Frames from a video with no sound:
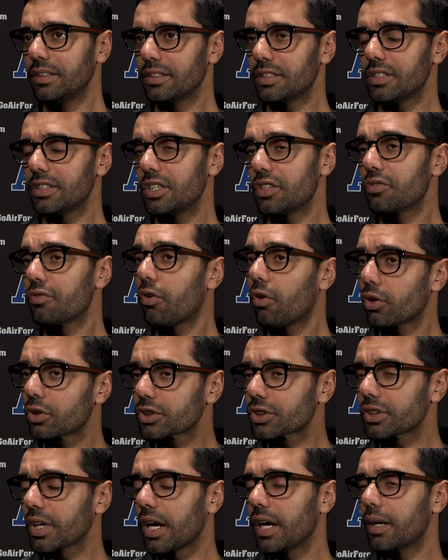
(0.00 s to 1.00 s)
This is his
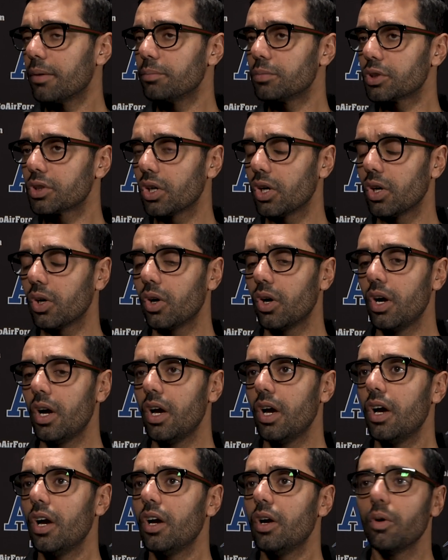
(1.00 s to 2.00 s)
fourth time, so
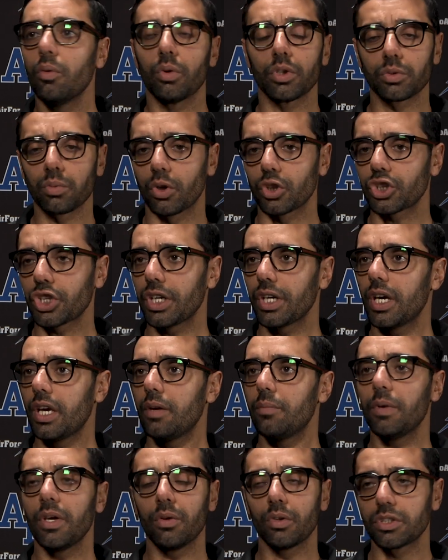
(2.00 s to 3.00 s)
was watching
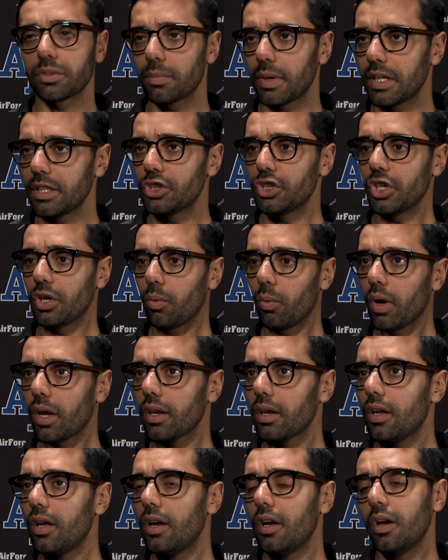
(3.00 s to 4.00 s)
him. He was managing
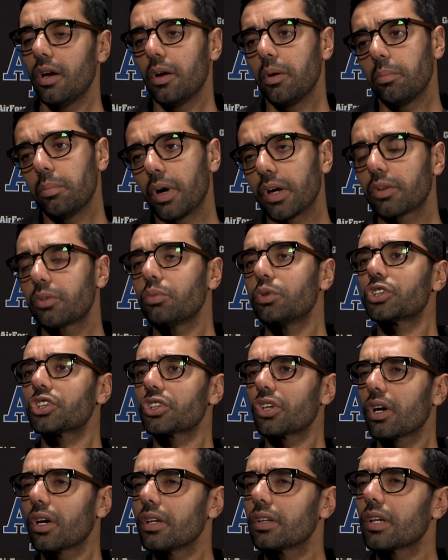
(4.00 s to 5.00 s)
well, but we
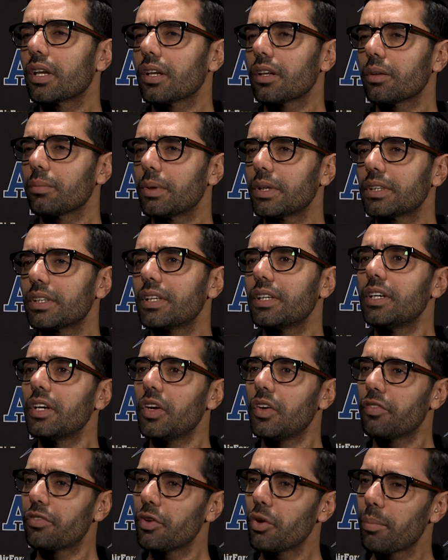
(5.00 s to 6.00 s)
struggled a little bit
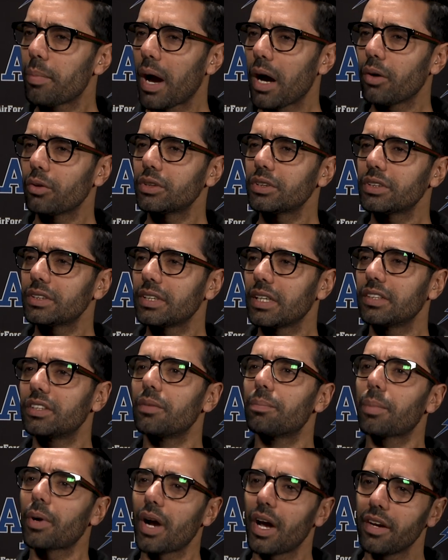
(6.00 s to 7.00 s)
in few bouts that
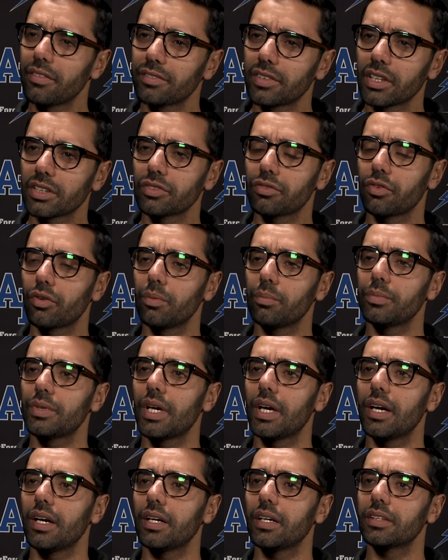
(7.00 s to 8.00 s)
deprived us from
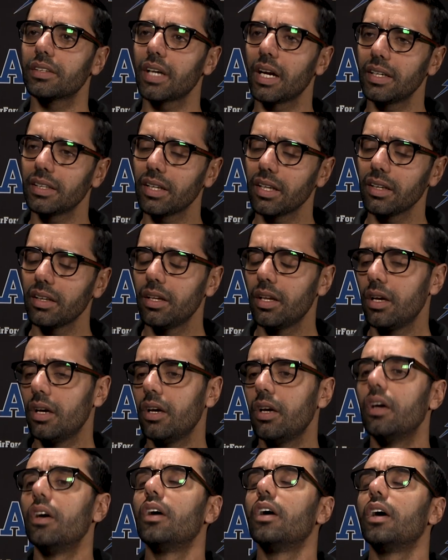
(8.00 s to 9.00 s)
the title,
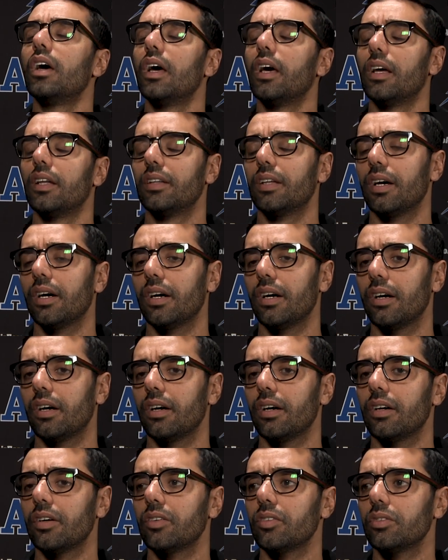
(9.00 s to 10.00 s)
and
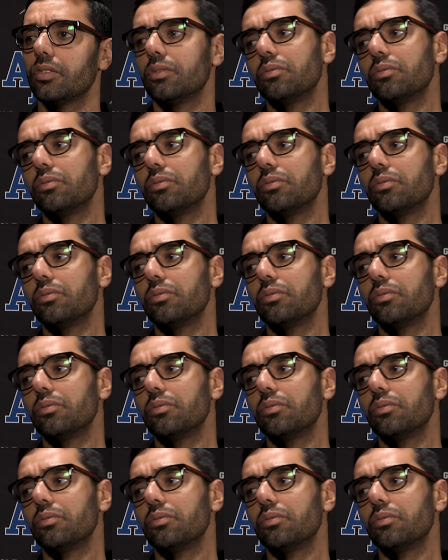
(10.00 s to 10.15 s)
uh,